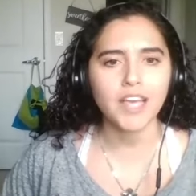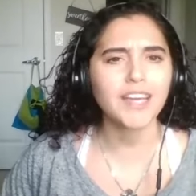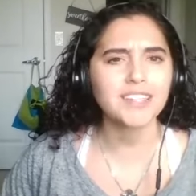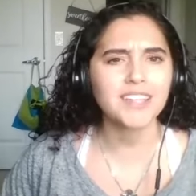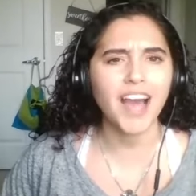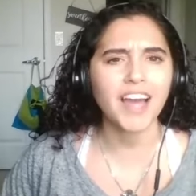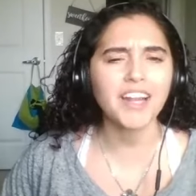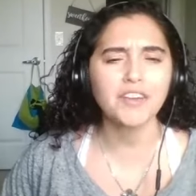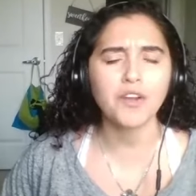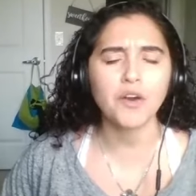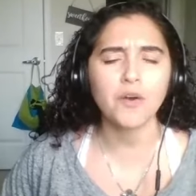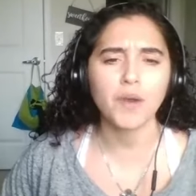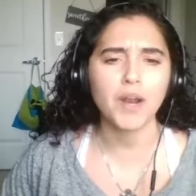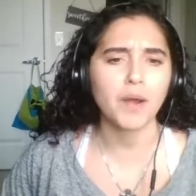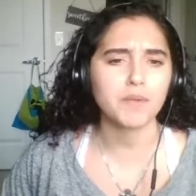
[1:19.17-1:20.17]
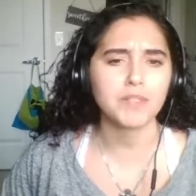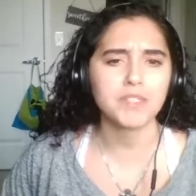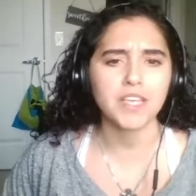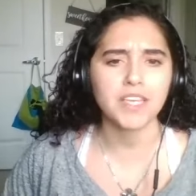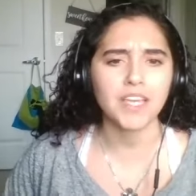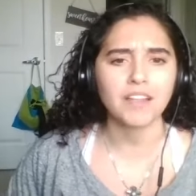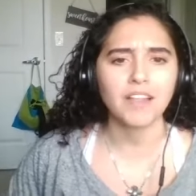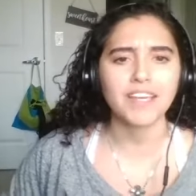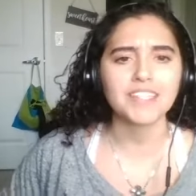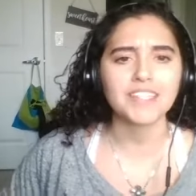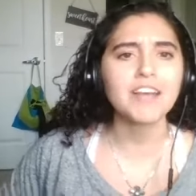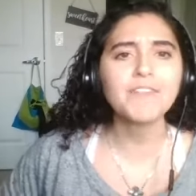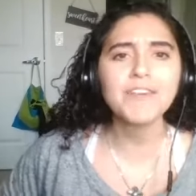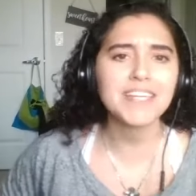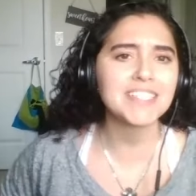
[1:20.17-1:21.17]
I guess I didn't know what I was thinking. Like it
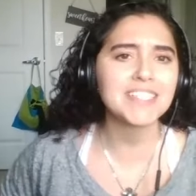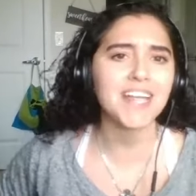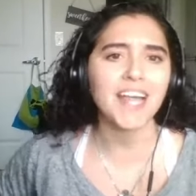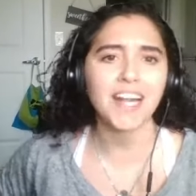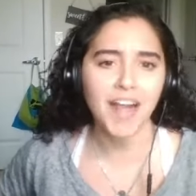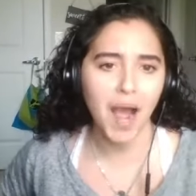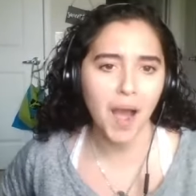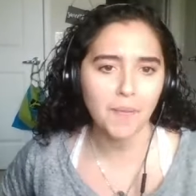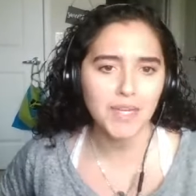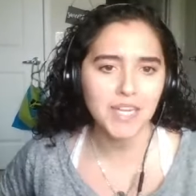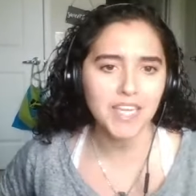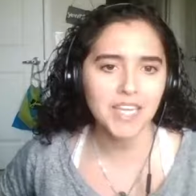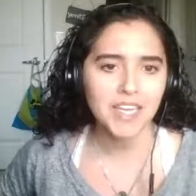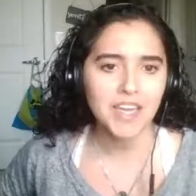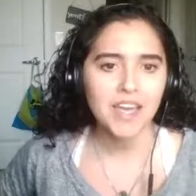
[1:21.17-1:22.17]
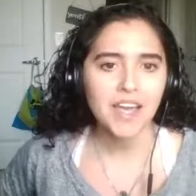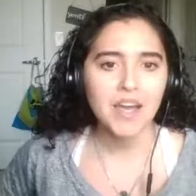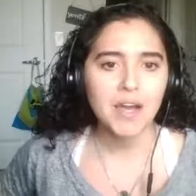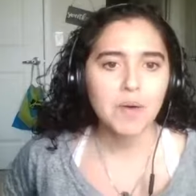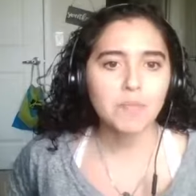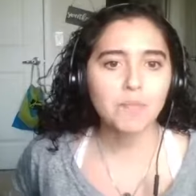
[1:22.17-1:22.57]
definitely is not a comedy. No,